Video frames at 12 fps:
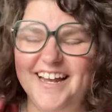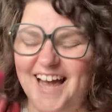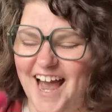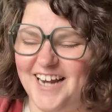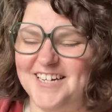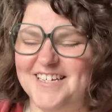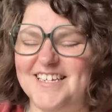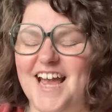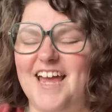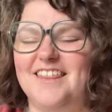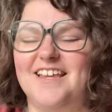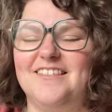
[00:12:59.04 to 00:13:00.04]
I just,
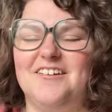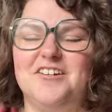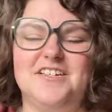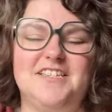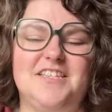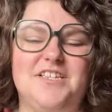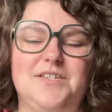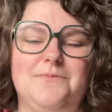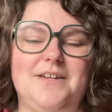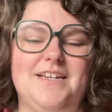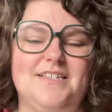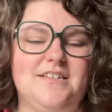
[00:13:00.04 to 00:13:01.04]
I think they're just the
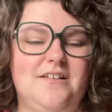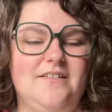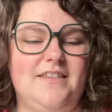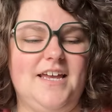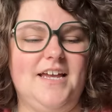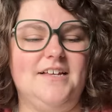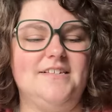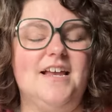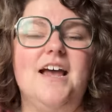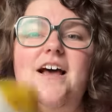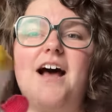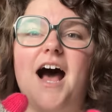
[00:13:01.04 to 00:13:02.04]
sweetest little things.
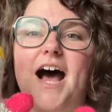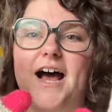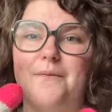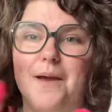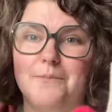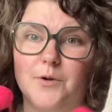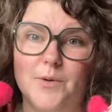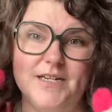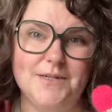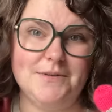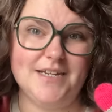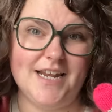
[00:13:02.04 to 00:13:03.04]
Um, I'm going
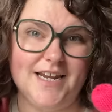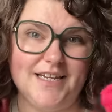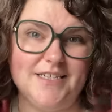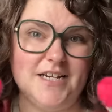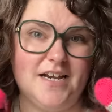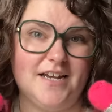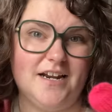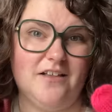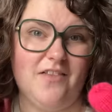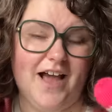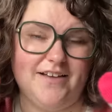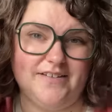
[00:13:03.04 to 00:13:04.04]
to be knitting Doug and
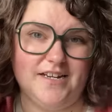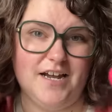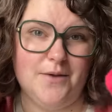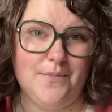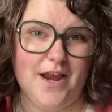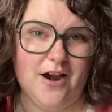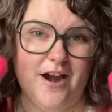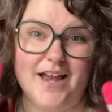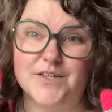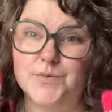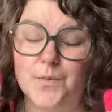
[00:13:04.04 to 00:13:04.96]
Eliza a pair as